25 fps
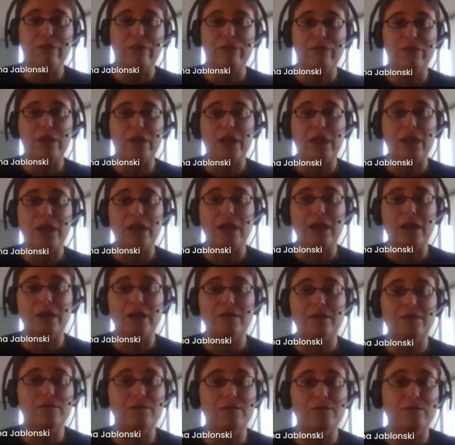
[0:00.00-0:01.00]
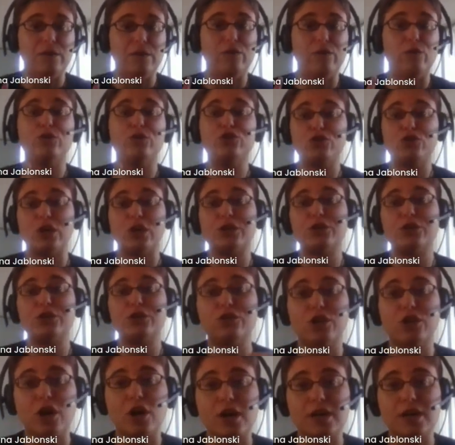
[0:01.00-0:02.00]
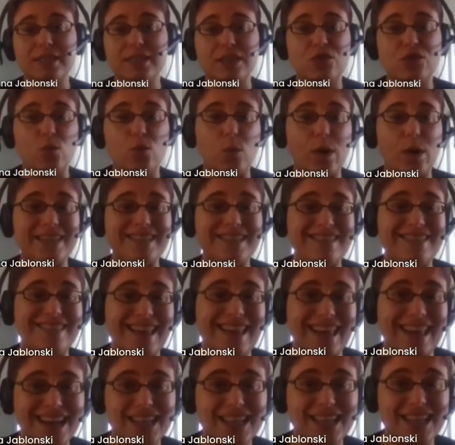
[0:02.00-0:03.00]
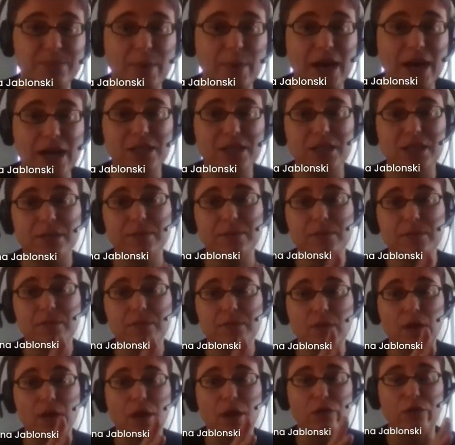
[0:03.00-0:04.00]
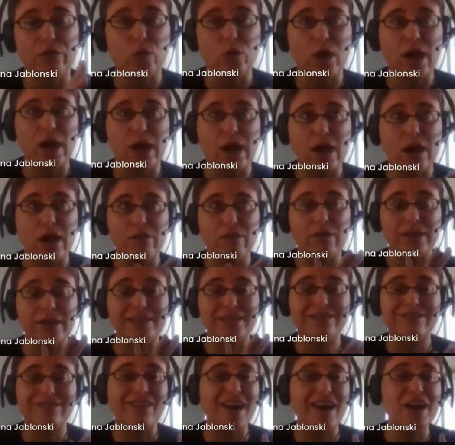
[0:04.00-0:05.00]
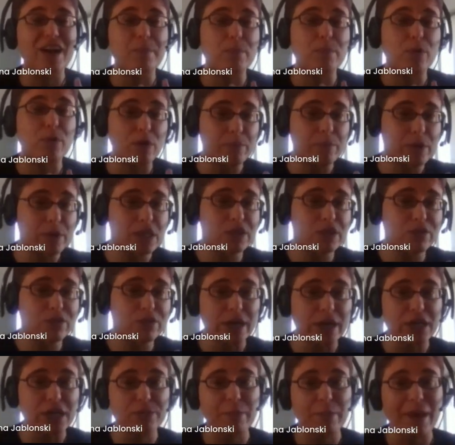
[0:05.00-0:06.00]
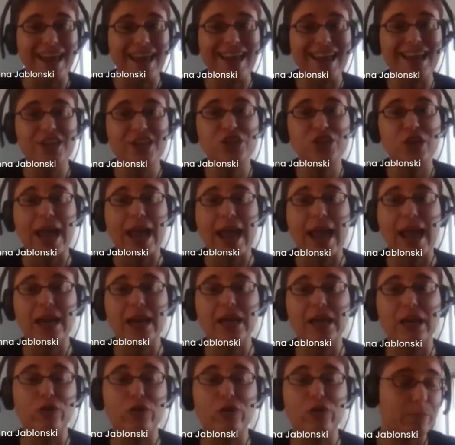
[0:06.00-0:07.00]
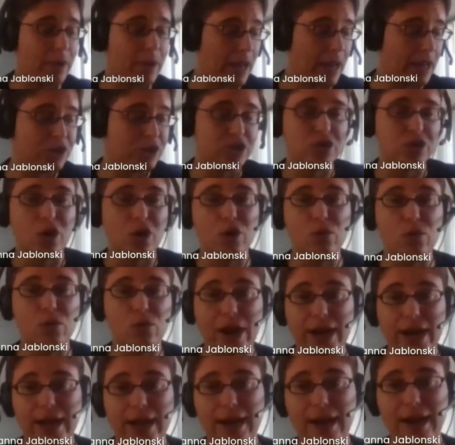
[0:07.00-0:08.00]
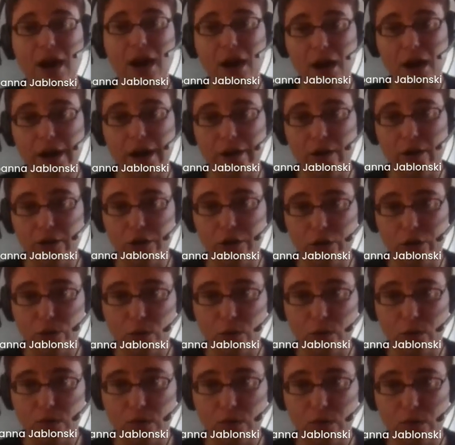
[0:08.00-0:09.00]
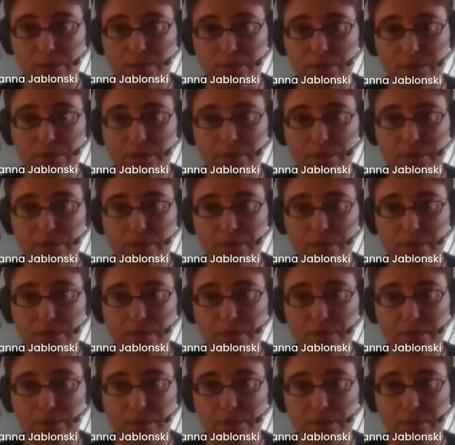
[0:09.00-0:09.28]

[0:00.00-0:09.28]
if you structure your docs in the ways that they expect, if you have a defined purpose for each page, and if your pages are ranking high on Google.